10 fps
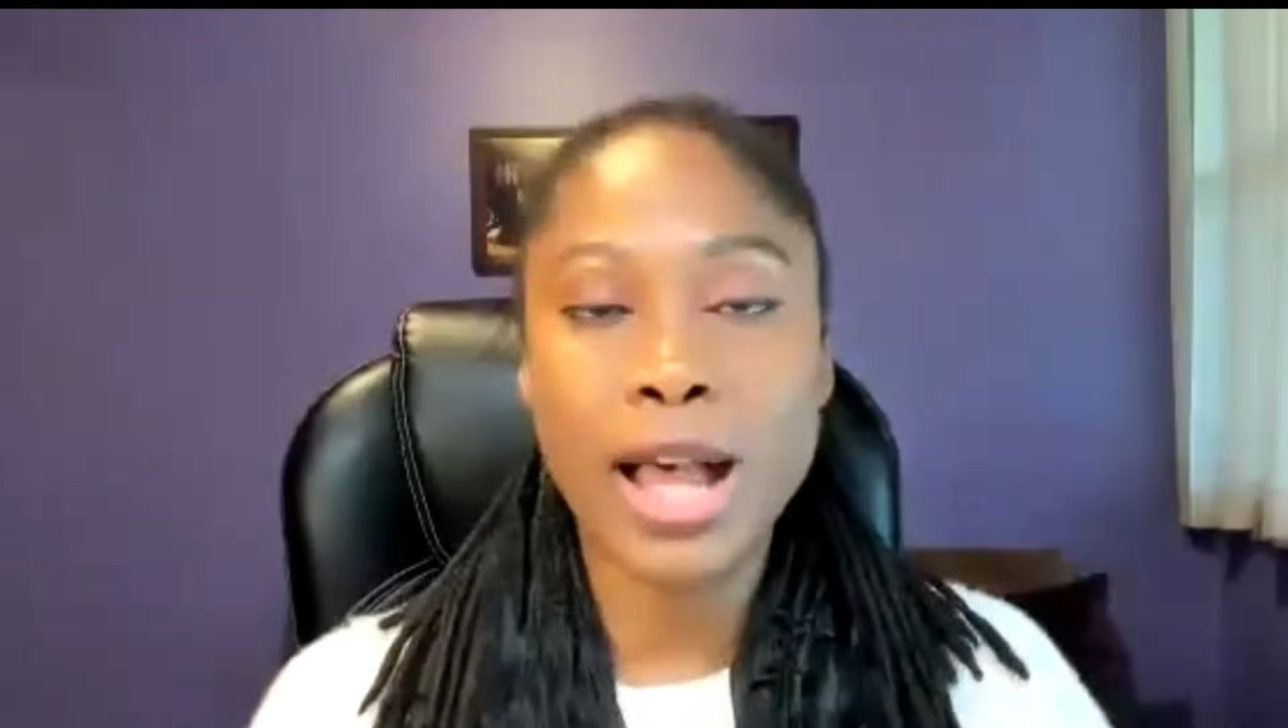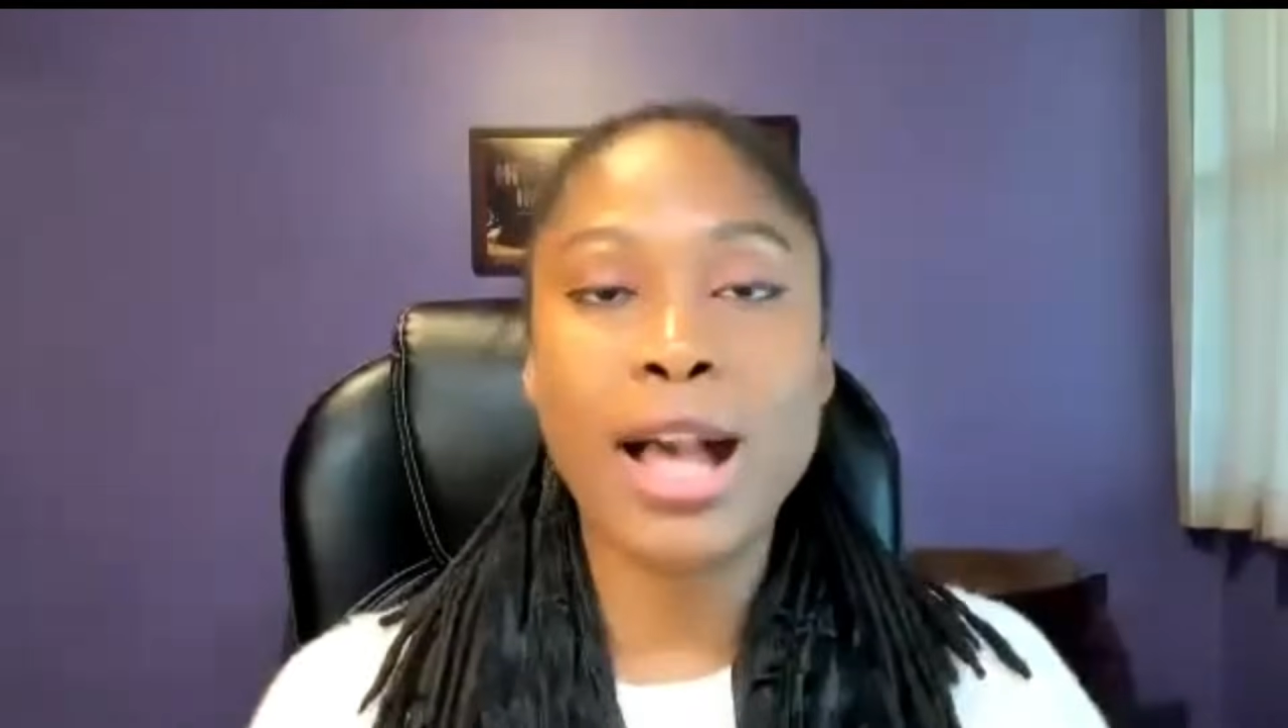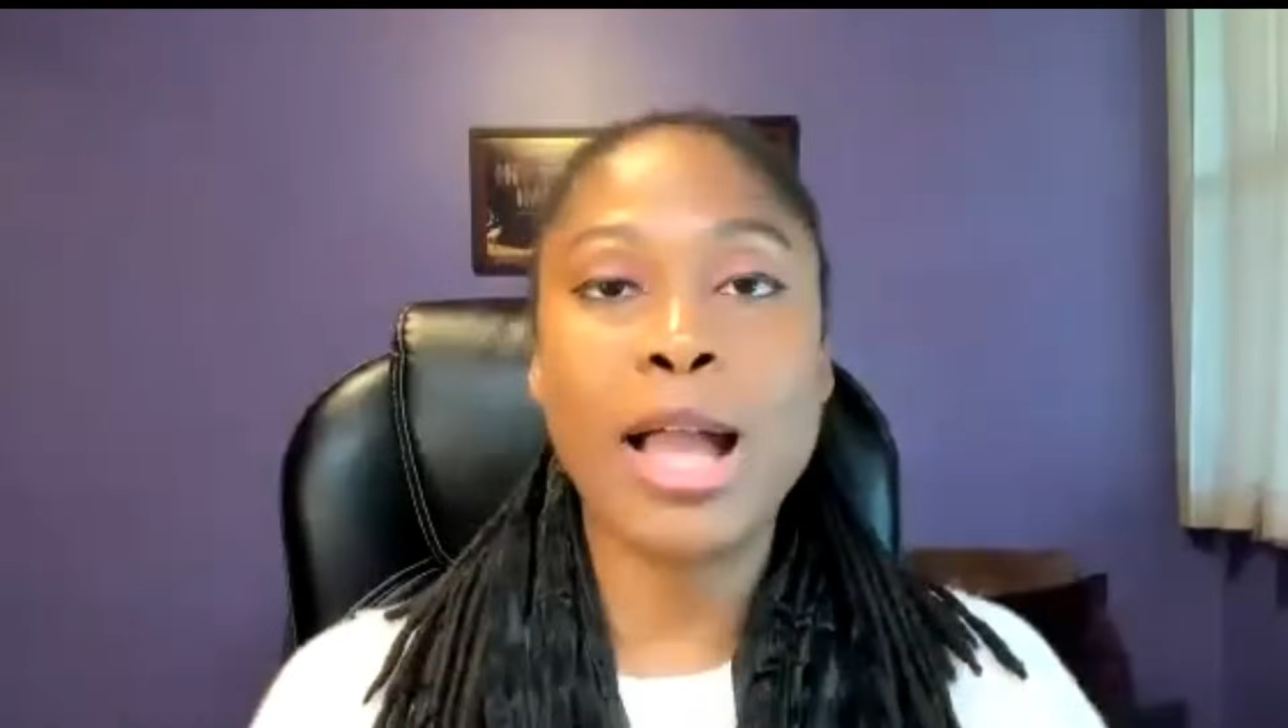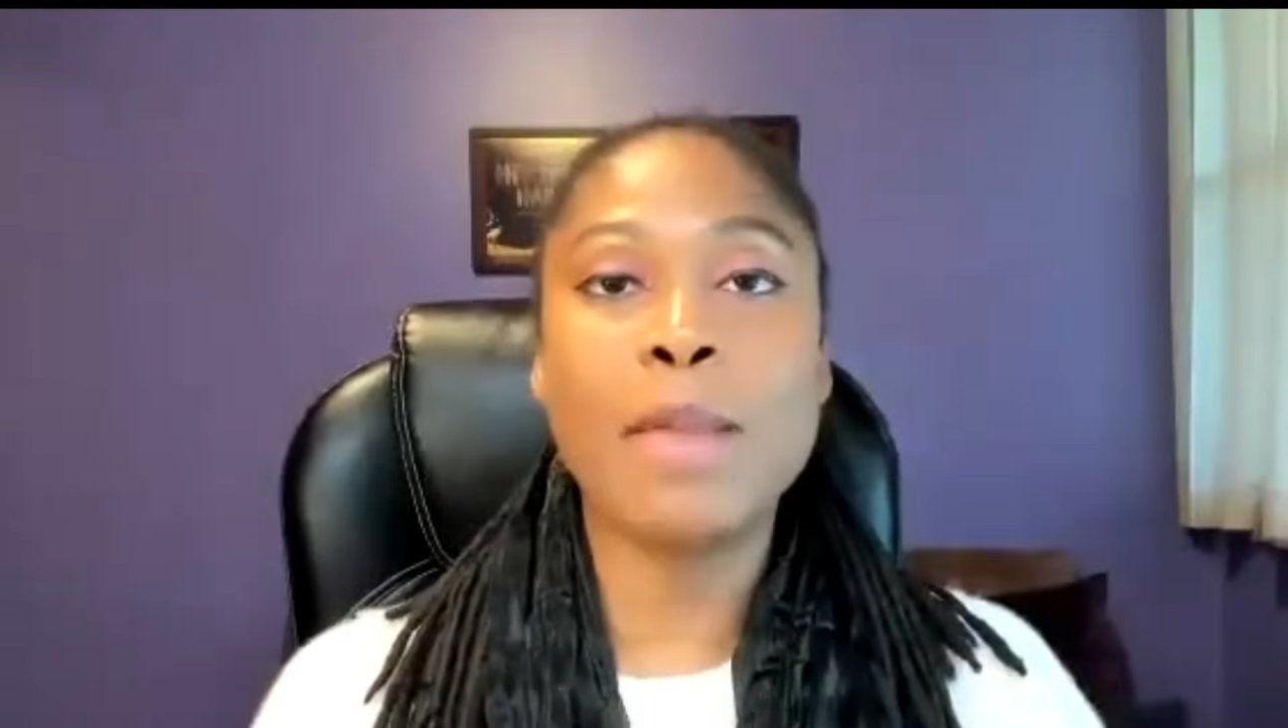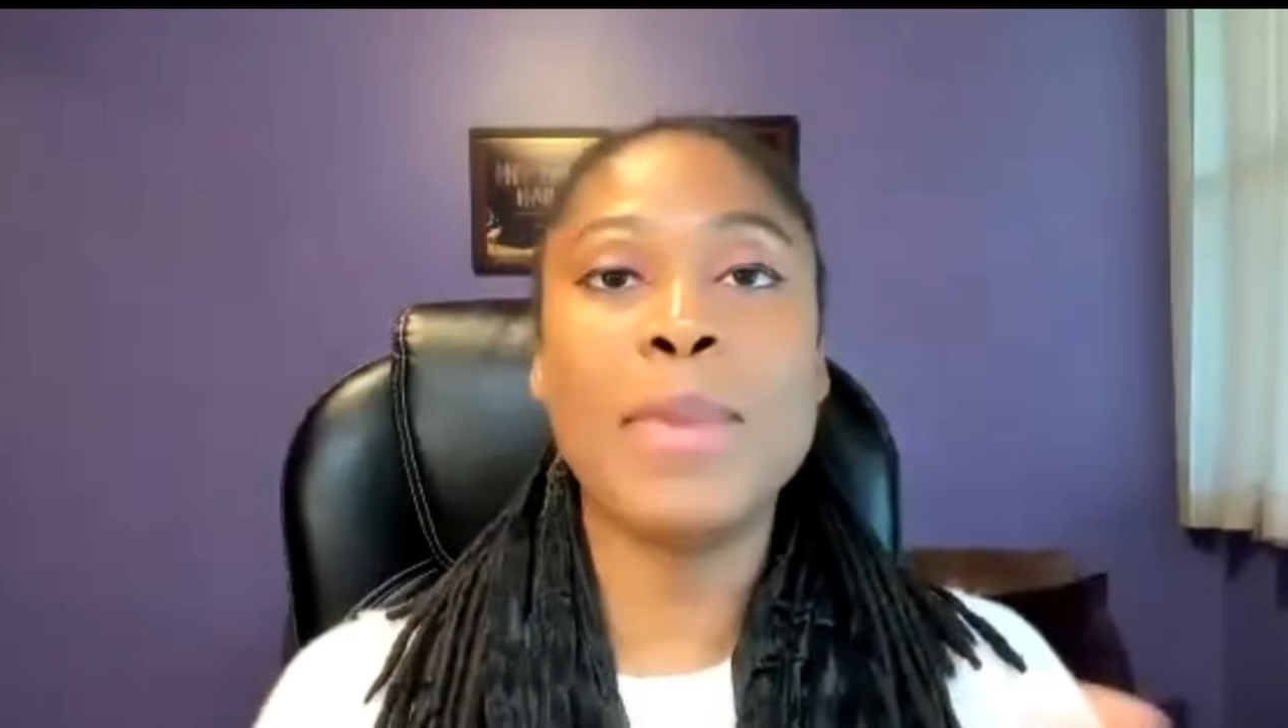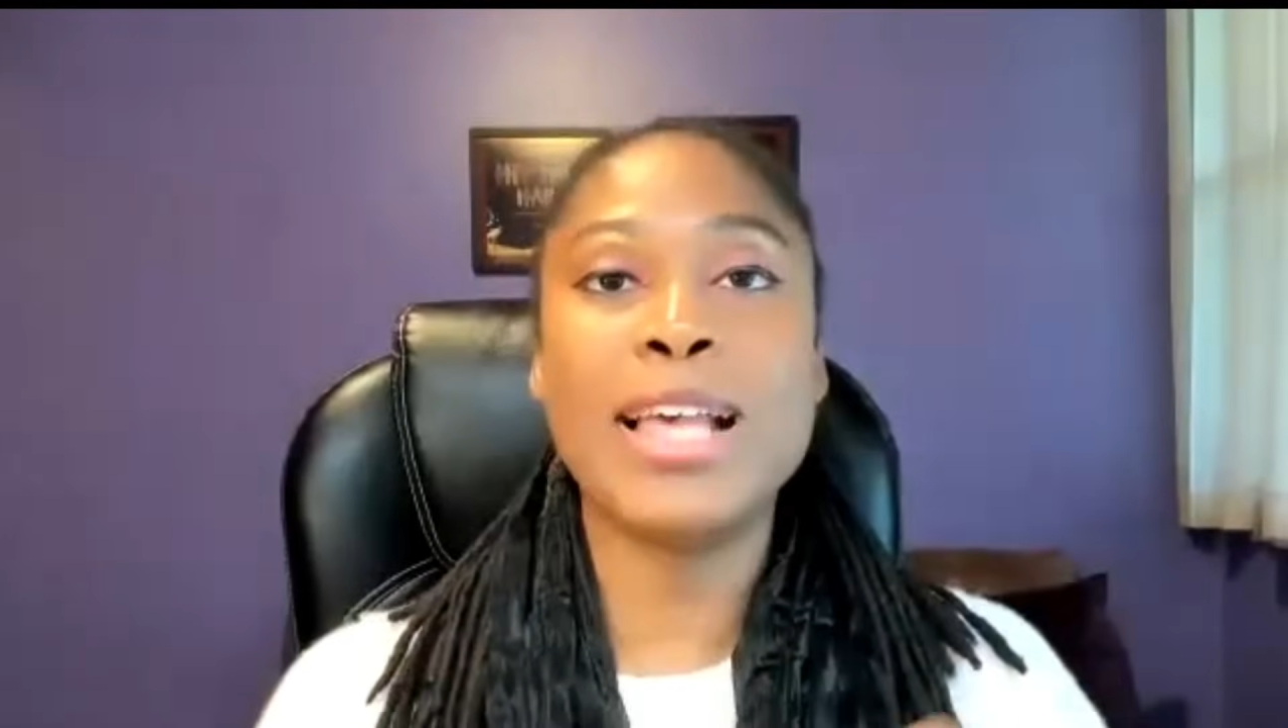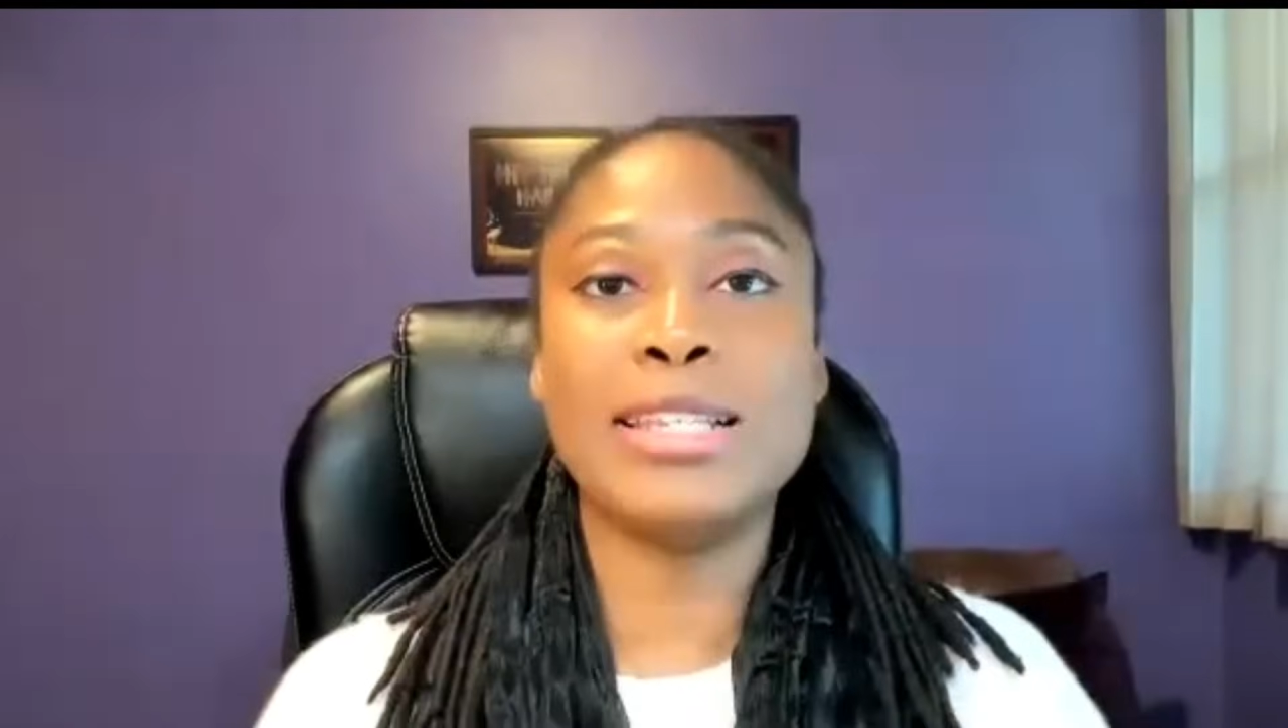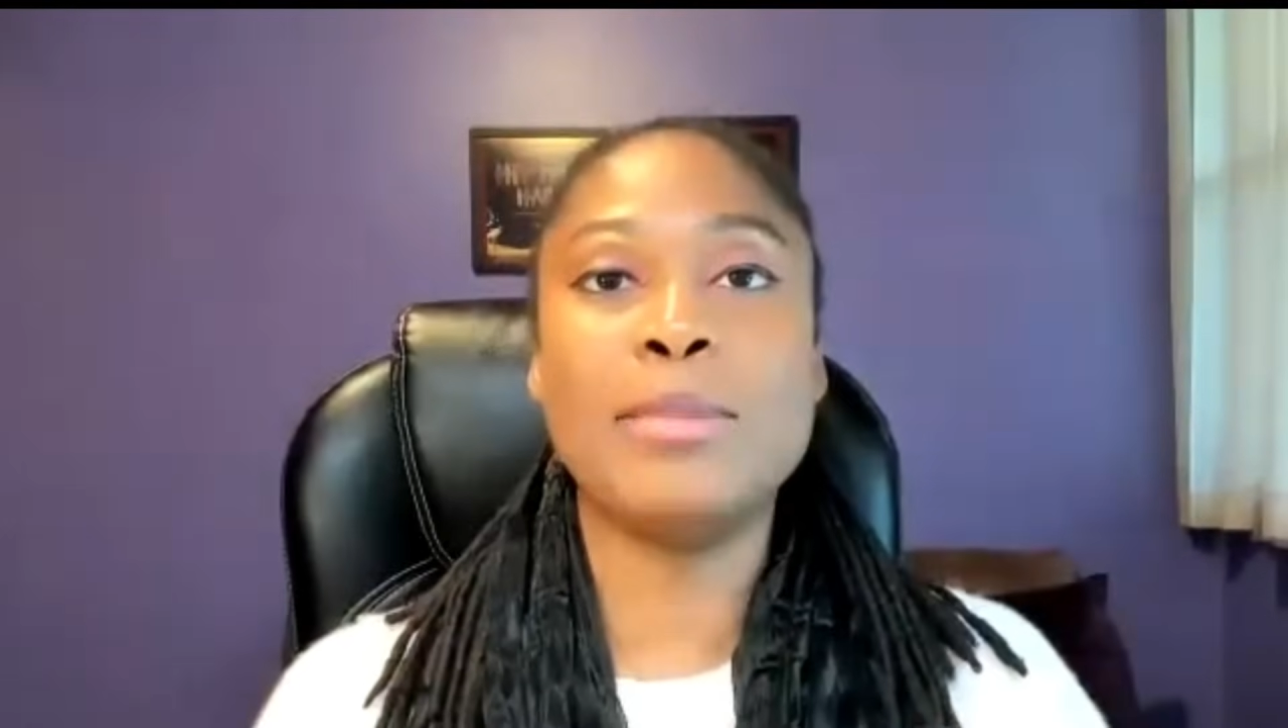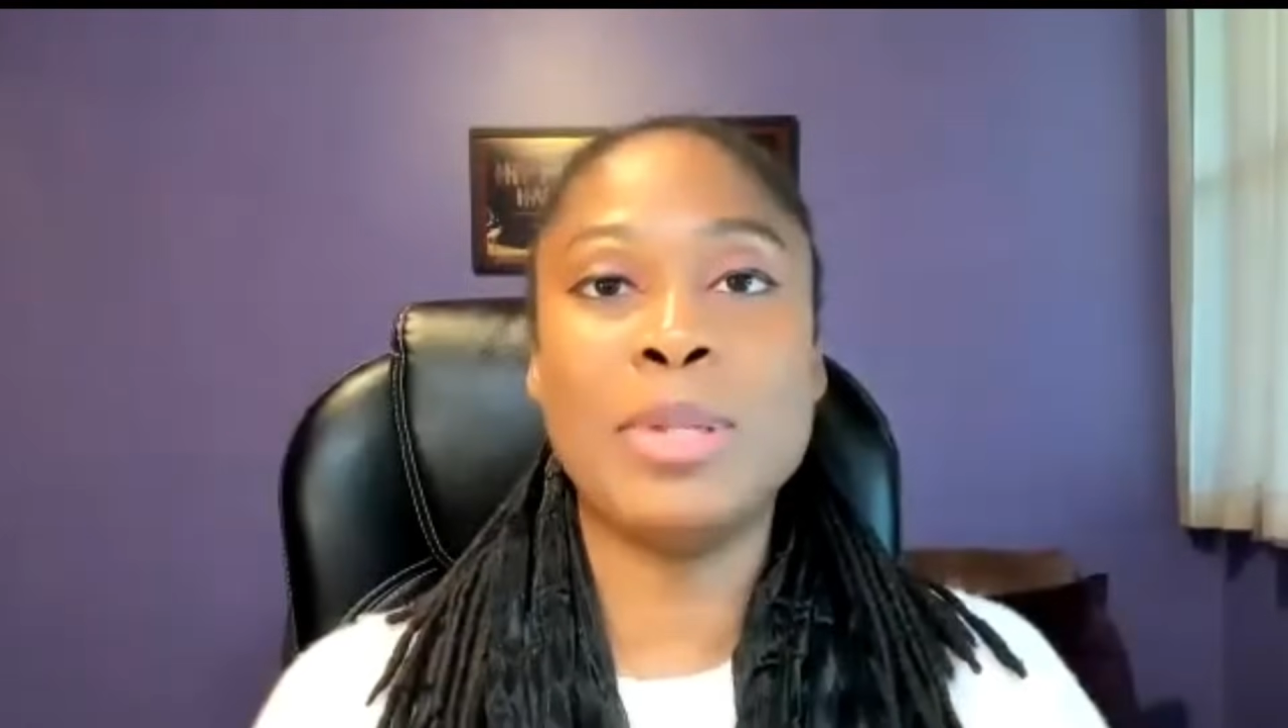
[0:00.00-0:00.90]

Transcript: time has